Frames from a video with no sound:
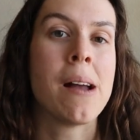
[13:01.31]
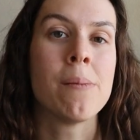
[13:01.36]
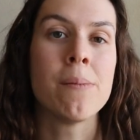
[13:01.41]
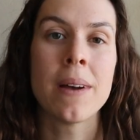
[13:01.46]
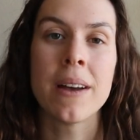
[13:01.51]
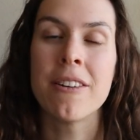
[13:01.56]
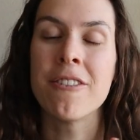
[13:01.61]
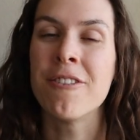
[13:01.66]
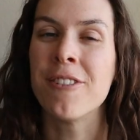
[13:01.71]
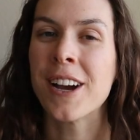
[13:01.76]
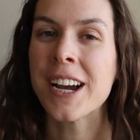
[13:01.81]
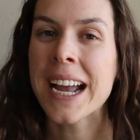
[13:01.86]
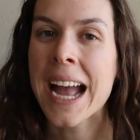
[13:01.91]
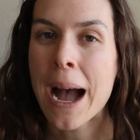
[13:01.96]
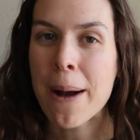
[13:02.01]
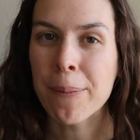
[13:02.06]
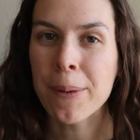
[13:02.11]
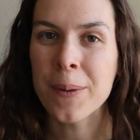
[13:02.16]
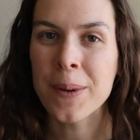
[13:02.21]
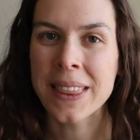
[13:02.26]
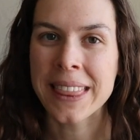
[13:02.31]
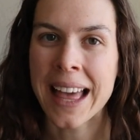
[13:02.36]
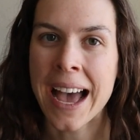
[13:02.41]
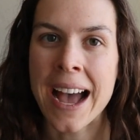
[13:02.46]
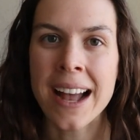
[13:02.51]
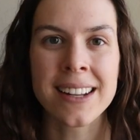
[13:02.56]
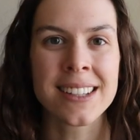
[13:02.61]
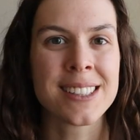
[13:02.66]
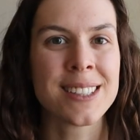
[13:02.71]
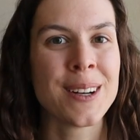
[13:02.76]
I'm very happy with
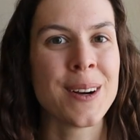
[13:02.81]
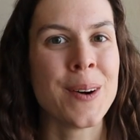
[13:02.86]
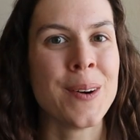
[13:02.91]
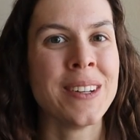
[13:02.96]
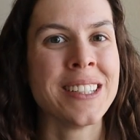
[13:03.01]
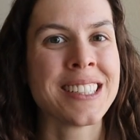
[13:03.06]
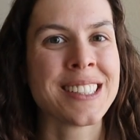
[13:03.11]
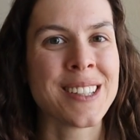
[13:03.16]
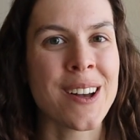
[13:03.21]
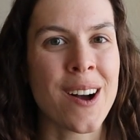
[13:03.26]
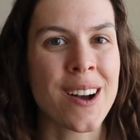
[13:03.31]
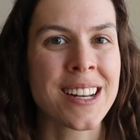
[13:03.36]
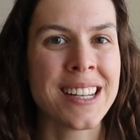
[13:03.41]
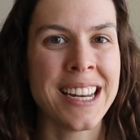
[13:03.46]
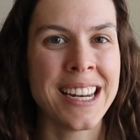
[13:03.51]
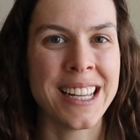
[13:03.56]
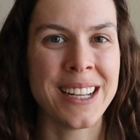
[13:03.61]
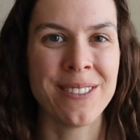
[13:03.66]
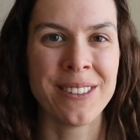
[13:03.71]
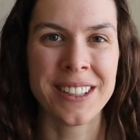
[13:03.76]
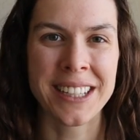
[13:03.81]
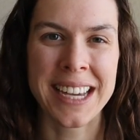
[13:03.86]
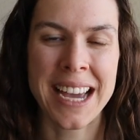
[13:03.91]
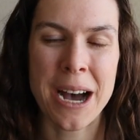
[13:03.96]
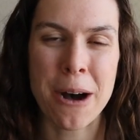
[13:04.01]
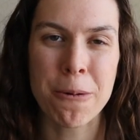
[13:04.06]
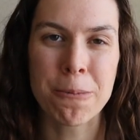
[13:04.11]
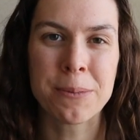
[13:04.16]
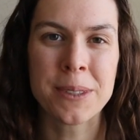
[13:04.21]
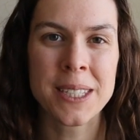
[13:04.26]
that. So sock knitting really
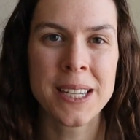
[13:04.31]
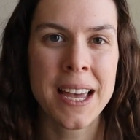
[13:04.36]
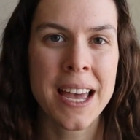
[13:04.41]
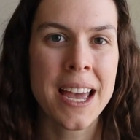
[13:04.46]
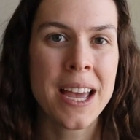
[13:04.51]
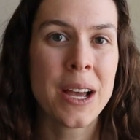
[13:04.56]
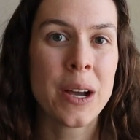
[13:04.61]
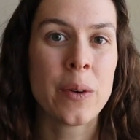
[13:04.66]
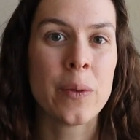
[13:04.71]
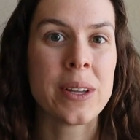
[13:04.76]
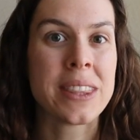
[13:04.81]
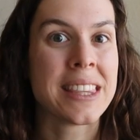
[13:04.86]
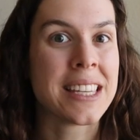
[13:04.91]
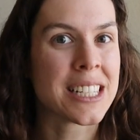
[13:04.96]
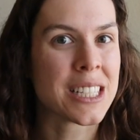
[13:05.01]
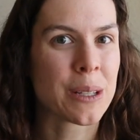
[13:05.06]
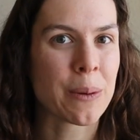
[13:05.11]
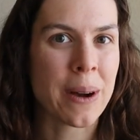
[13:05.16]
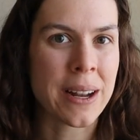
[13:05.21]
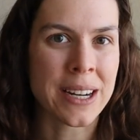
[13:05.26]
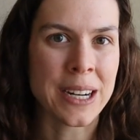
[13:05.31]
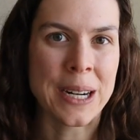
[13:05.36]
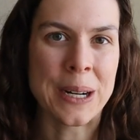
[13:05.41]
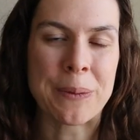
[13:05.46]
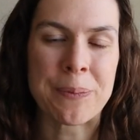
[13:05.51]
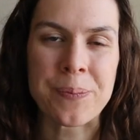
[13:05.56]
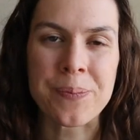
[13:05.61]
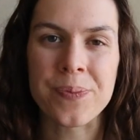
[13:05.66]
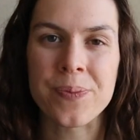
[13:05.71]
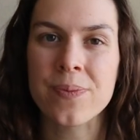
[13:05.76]
helped with this
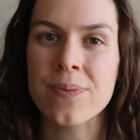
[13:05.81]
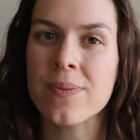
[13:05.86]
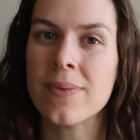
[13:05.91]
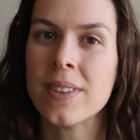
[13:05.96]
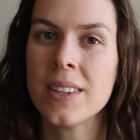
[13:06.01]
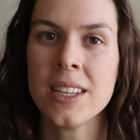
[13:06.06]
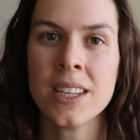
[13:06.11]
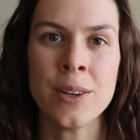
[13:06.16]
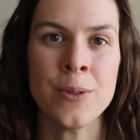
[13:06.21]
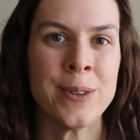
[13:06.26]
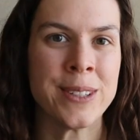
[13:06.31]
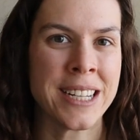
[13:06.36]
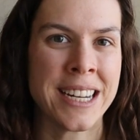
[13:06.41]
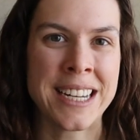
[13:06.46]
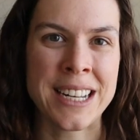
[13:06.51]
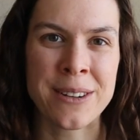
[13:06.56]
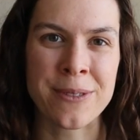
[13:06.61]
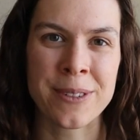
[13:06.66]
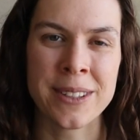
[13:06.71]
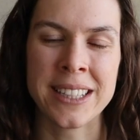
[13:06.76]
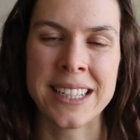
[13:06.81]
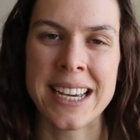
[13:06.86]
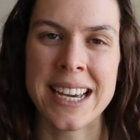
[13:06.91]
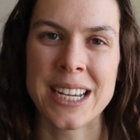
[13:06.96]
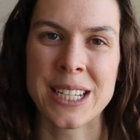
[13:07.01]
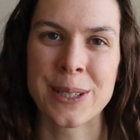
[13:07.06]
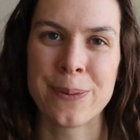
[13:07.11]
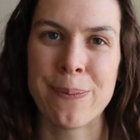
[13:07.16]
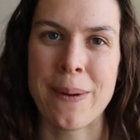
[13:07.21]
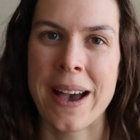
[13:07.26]
sweater, which I didn't really
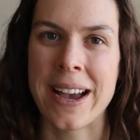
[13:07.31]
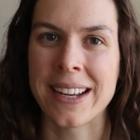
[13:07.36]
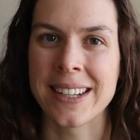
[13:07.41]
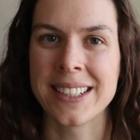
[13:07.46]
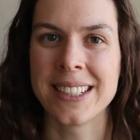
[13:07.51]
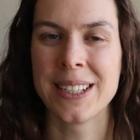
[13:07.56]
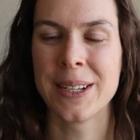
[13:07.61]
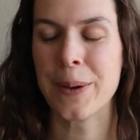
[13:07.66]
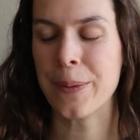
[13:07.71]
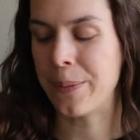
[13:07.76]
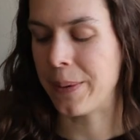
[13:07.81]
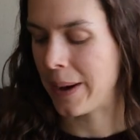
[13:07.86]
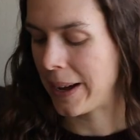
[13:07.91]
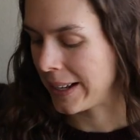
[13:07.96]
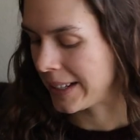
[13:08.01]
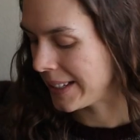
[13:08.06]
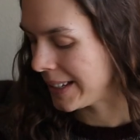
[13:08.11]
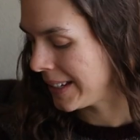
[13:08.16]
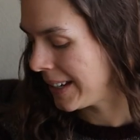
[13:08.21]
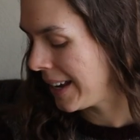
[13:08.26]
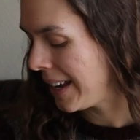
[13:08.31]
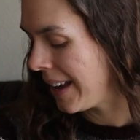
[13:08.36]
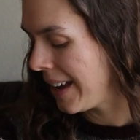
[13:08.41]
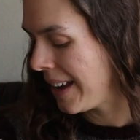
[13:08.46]
expect, but